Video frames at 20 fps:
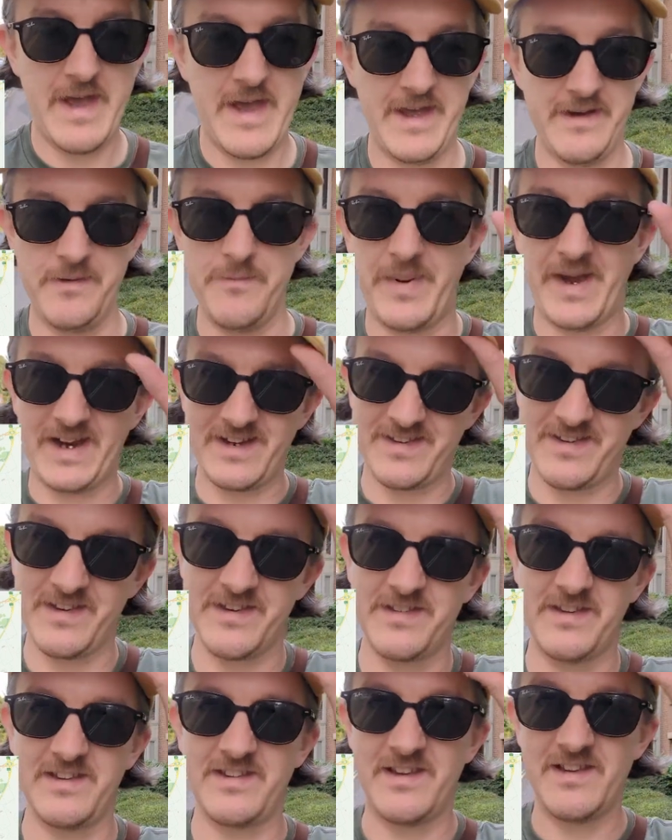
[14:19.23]
heading back to the
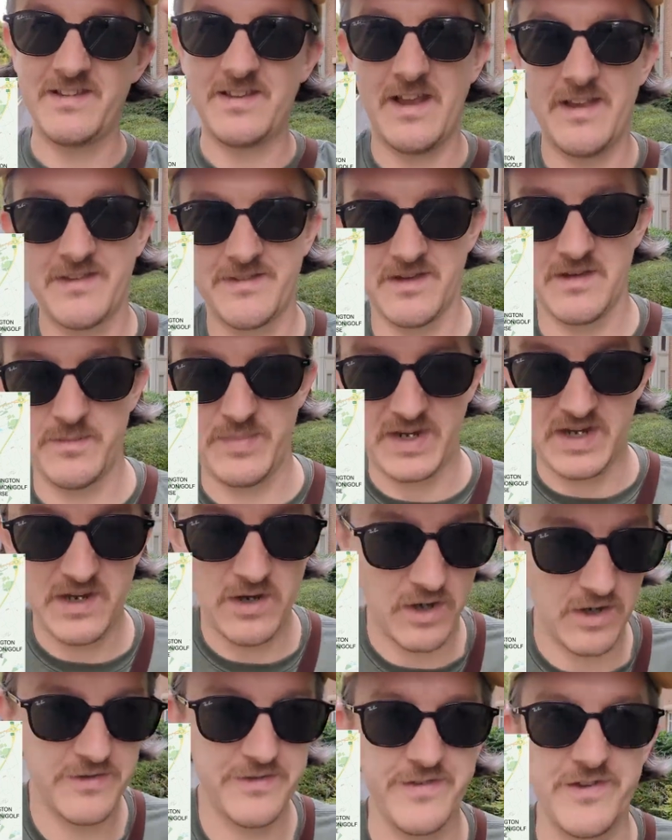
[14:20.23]
city centre
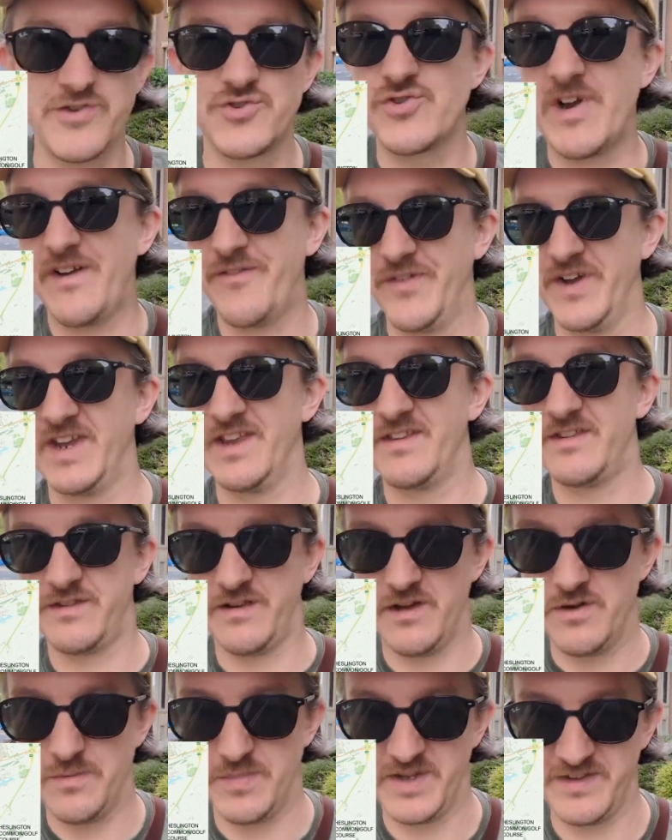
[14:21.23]
because the traffic is
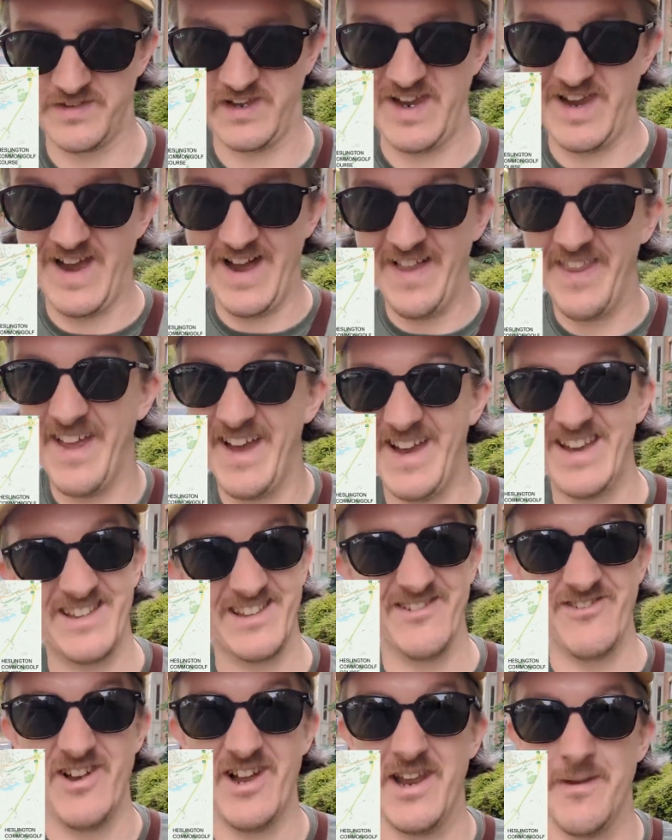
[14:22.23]
so busy and there
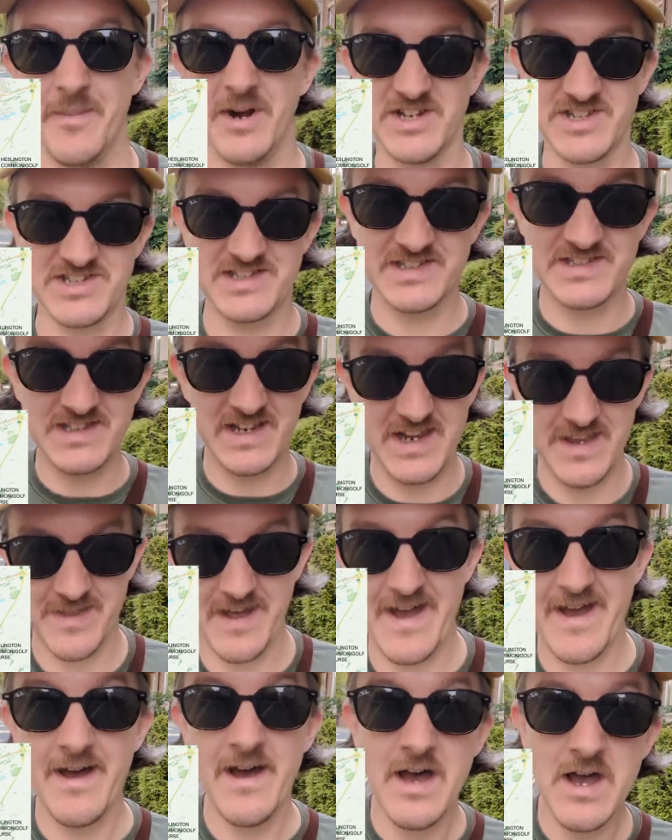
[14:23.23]
isn't really much to see
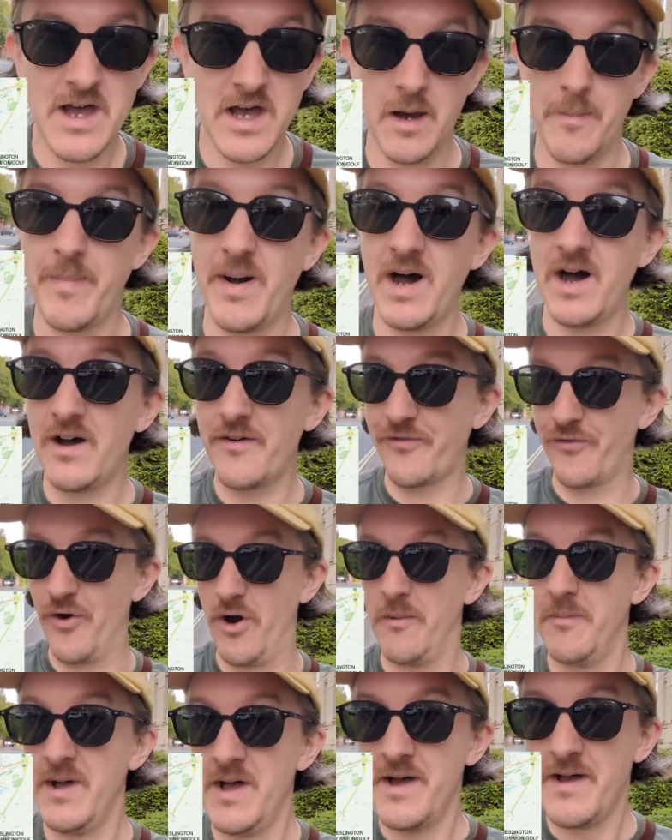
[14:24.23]
there apart
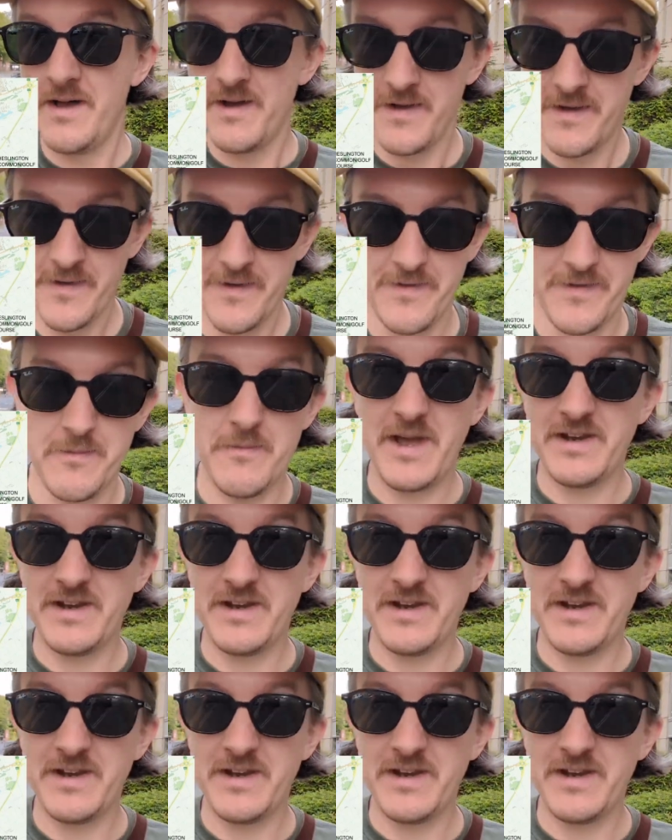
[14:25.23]
from the